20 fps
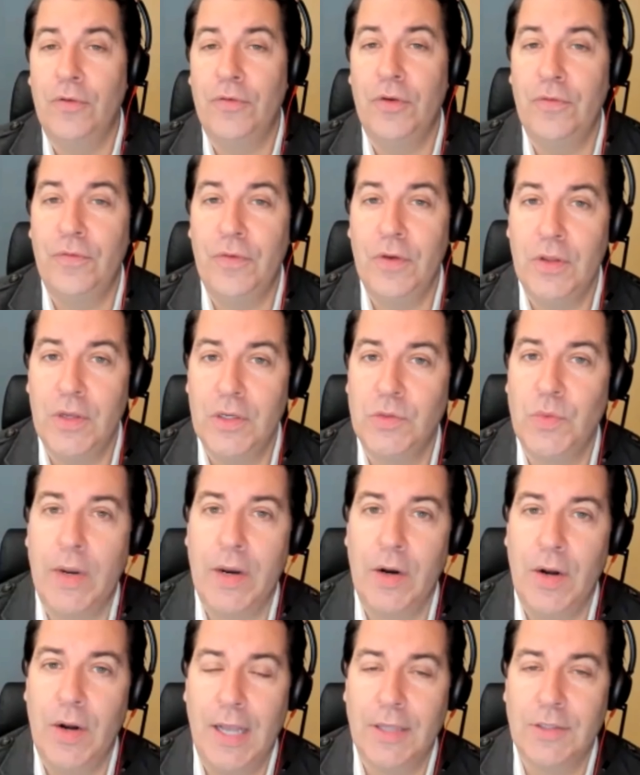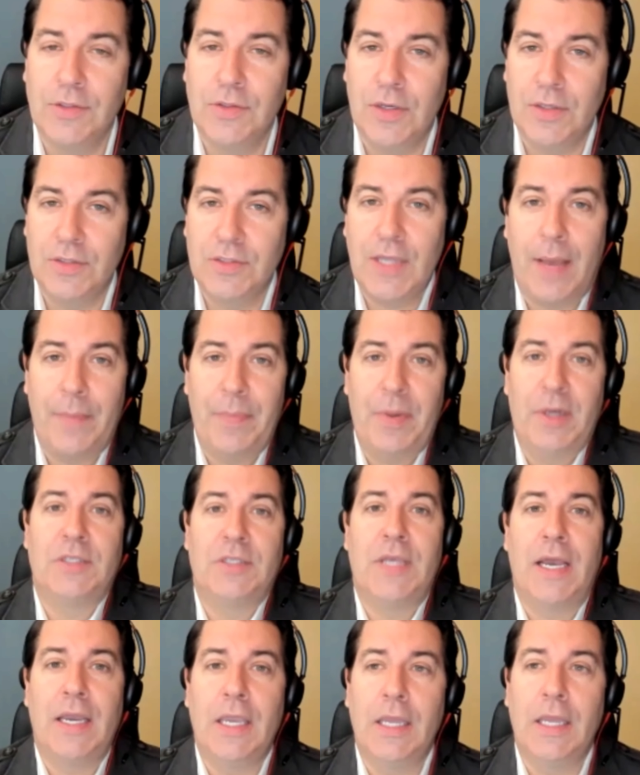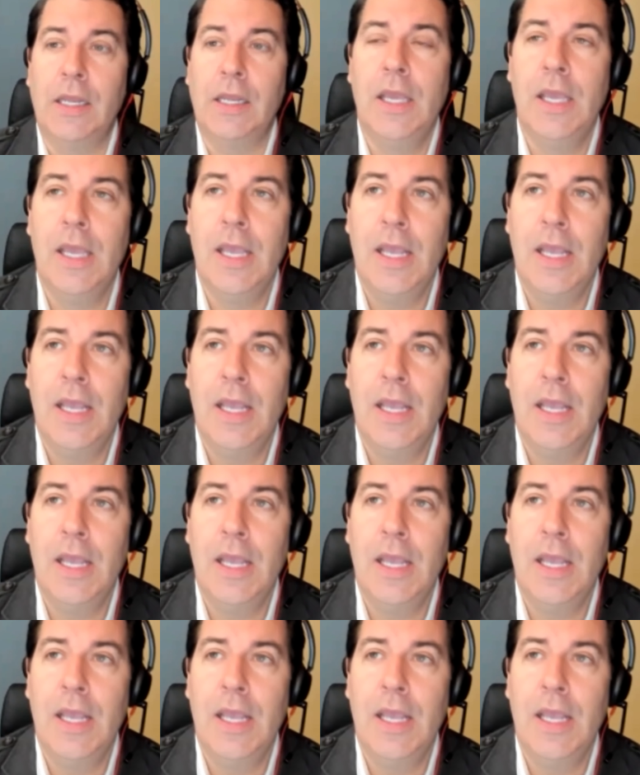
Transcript: know if you feel this way or not, so I'll stop in a second,